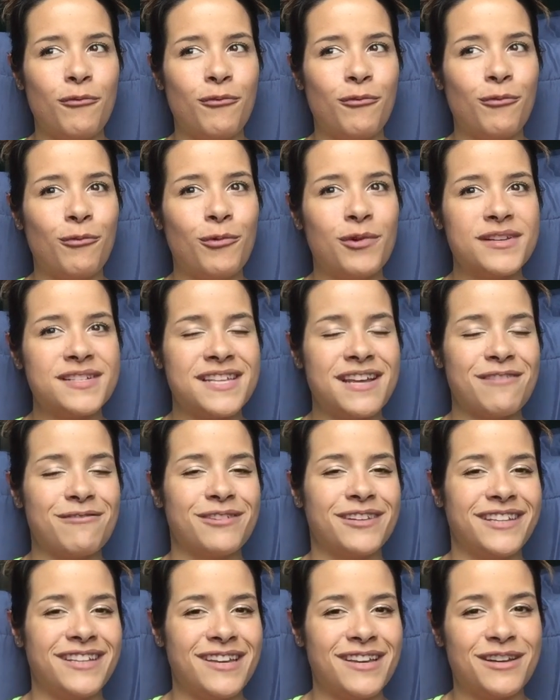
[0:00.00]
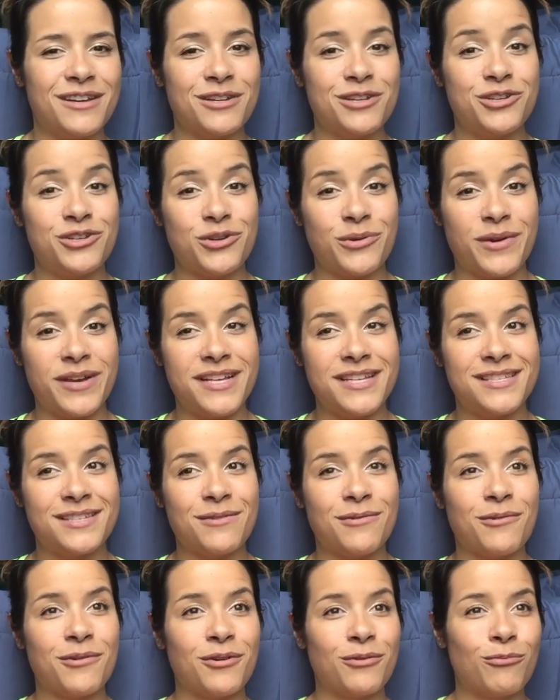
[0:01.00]
was that really a good choice,
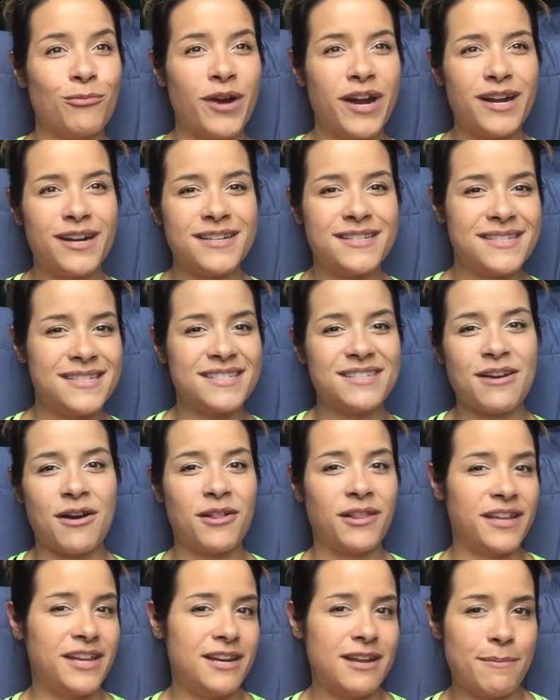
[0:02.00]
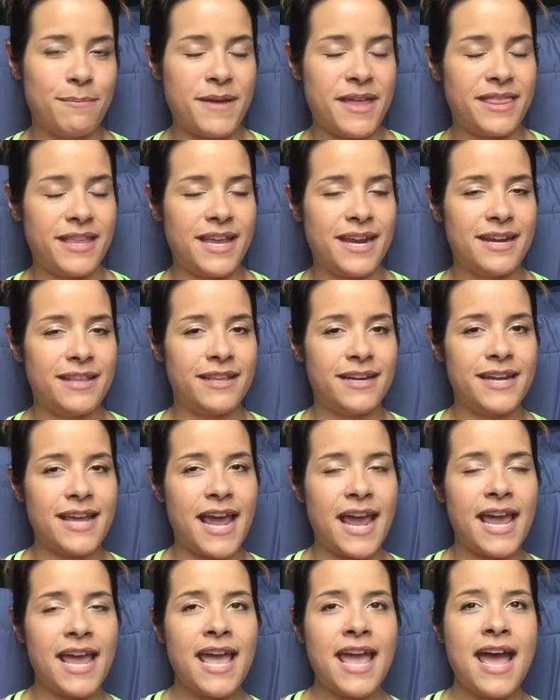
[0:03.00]
or where does this all end up at the end of the
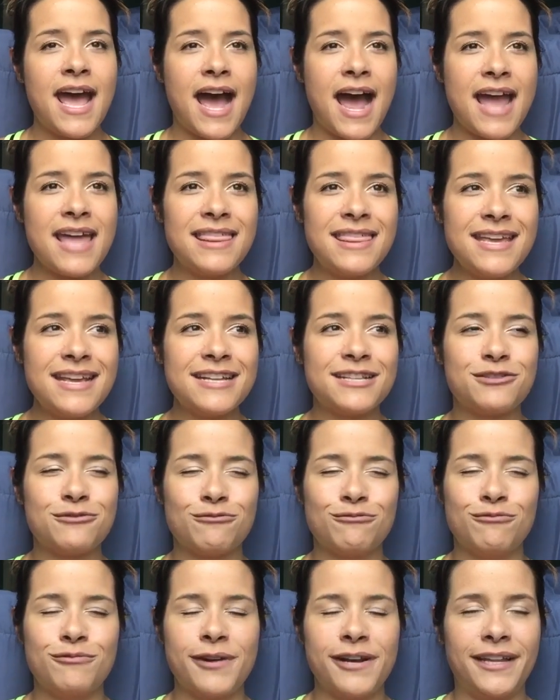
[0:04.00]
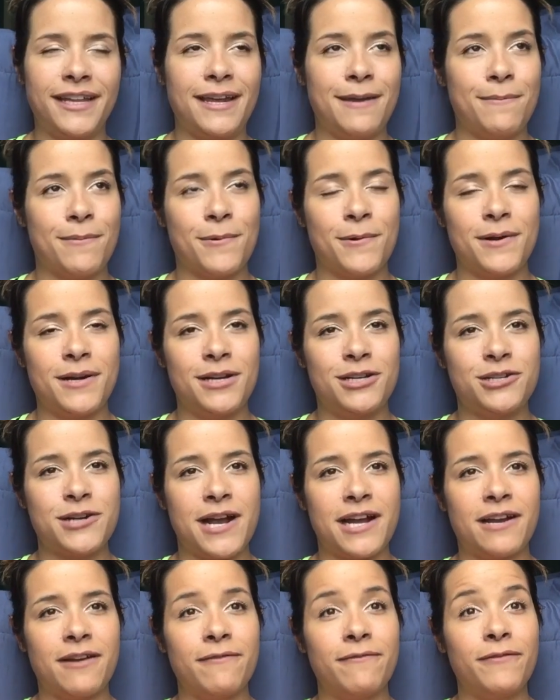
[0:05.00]
day? I think it's really important to
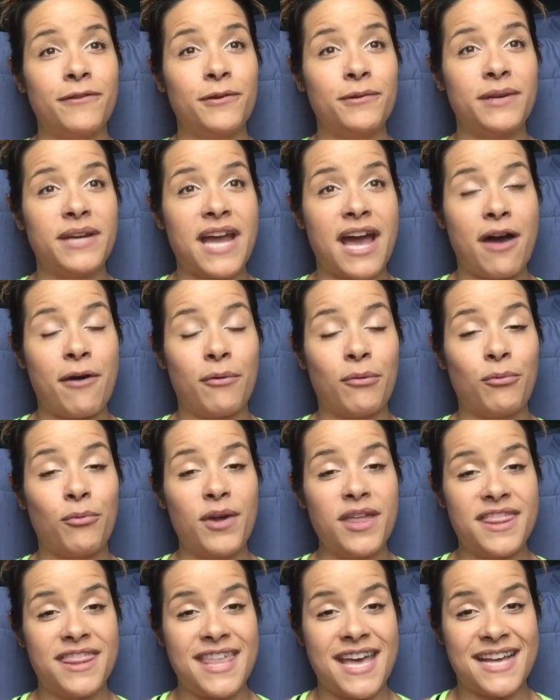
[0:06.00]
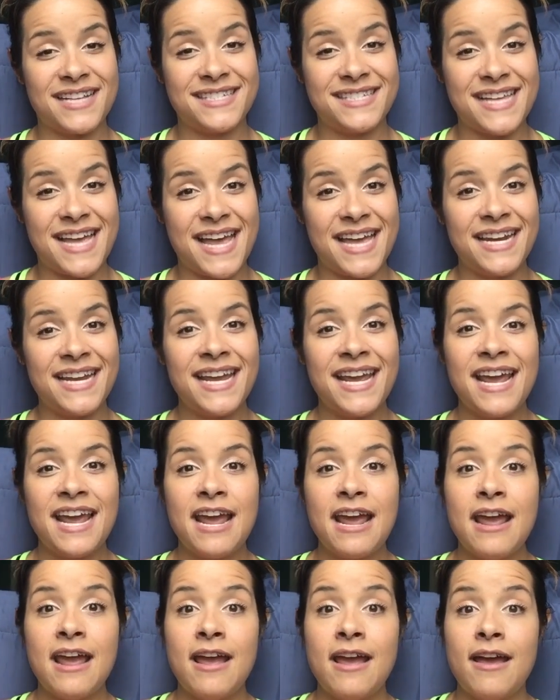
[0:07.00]
track your food. Now, with that said,
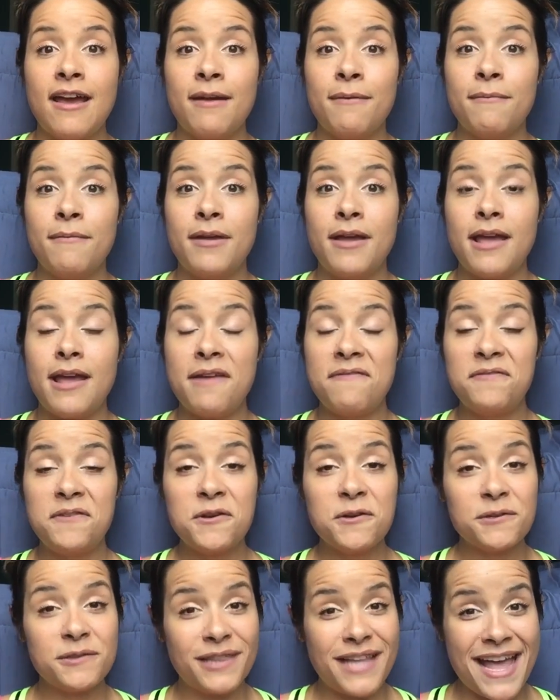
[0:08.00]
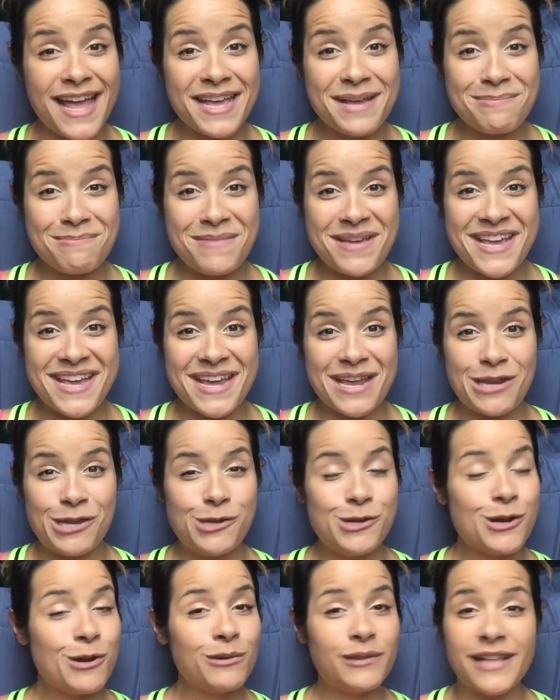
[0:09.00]
if you're like me and you
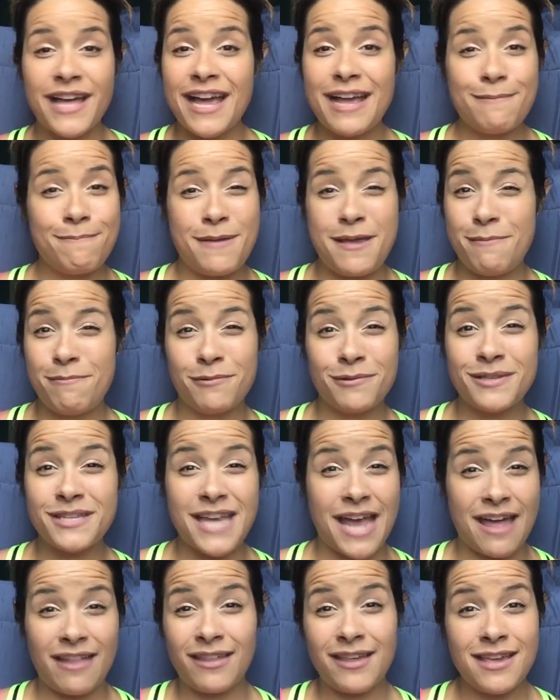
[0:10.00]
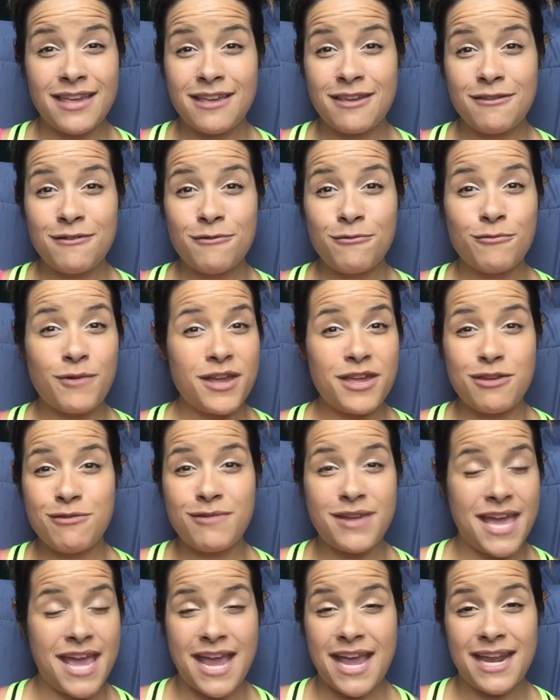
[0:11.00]
don't like people telling you what you
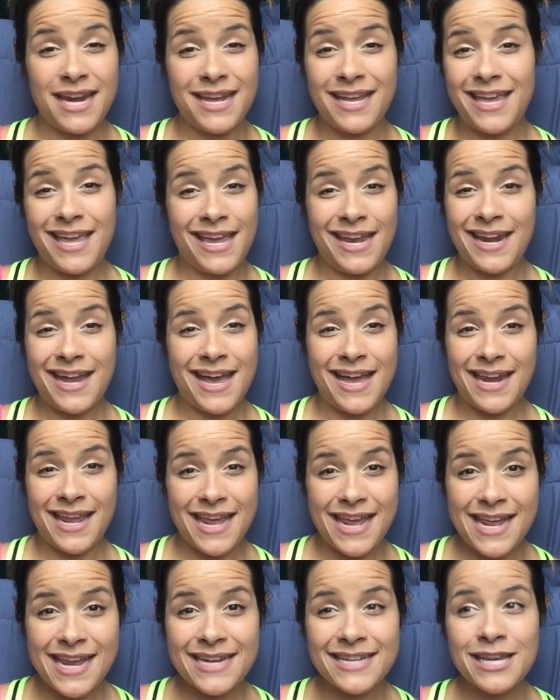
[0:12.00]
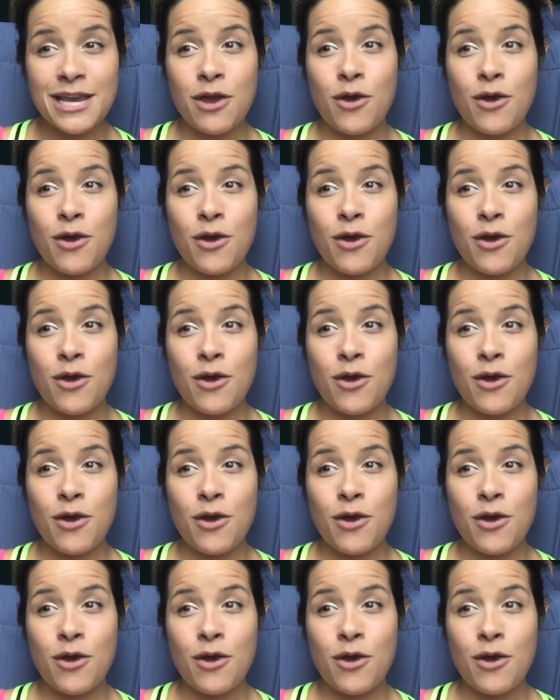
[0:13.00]
can and cannot eat,